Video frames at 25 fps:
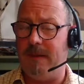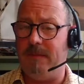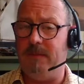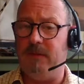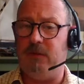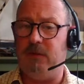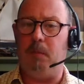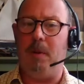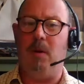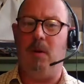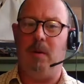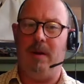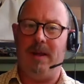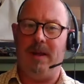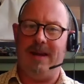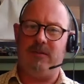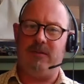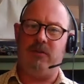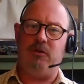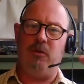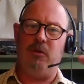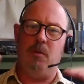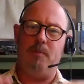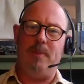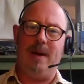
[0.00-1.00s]
Memphis Belle, where they have
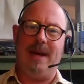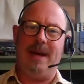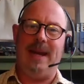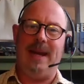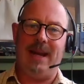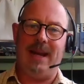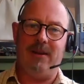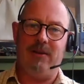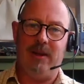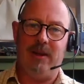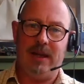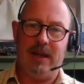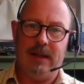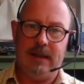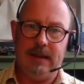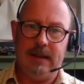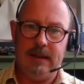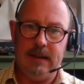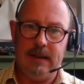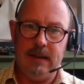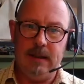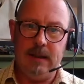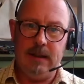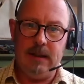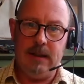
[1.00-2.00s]
to do a belly landing,
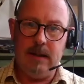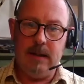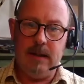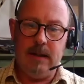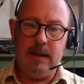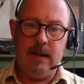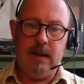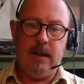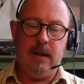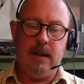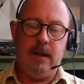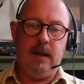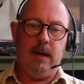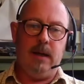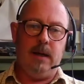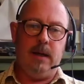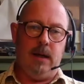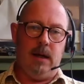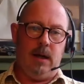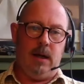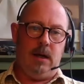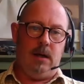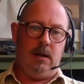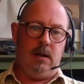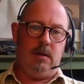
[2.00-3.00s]

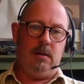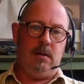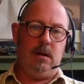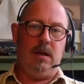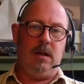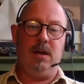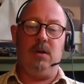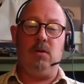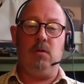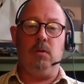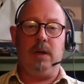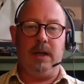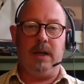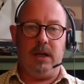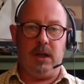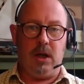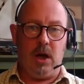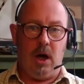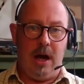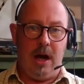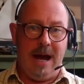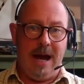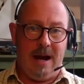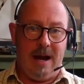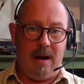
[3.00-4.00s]
uh, and they couldn't get the
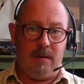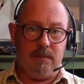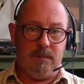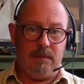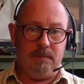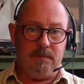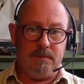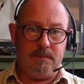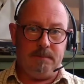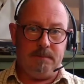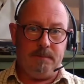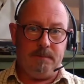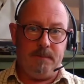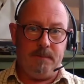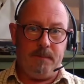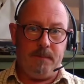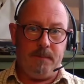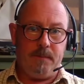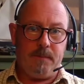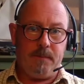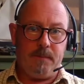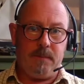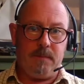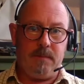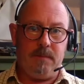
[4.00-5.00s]
guy out.
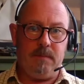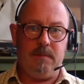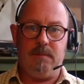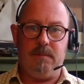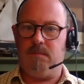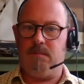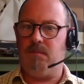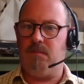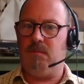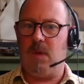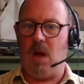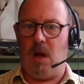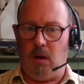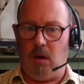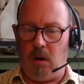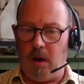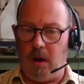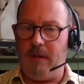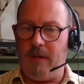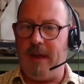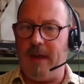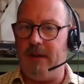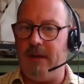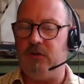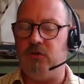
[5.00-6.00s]
A
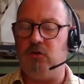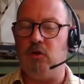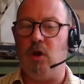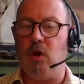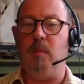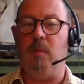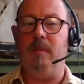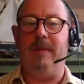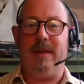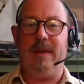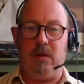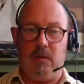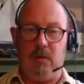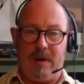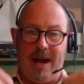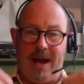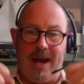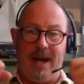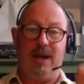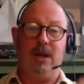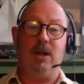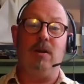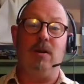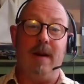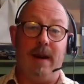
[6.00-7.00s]
lot of that is drama. They could
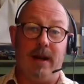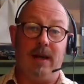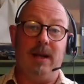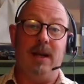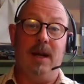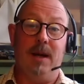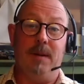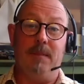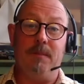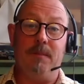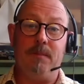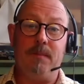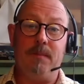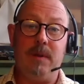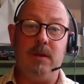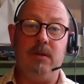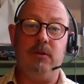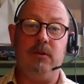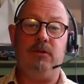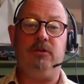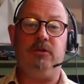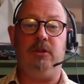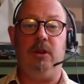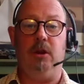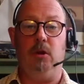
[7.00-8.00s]
hand crank it.
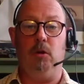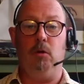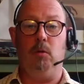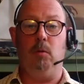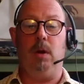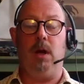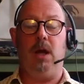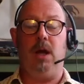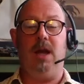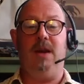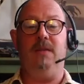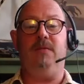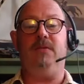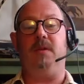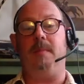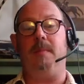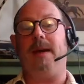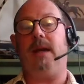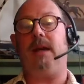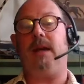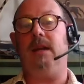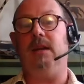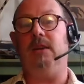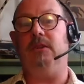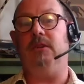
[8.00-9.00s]
So if the
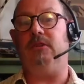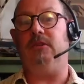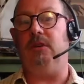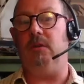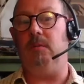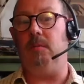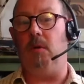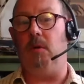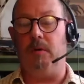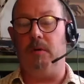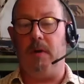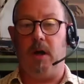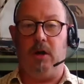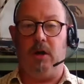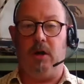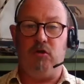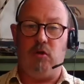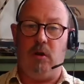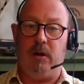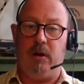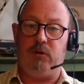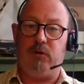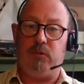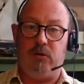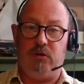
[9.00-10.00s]
mechanism or the
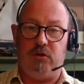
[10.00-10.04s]
hydraulics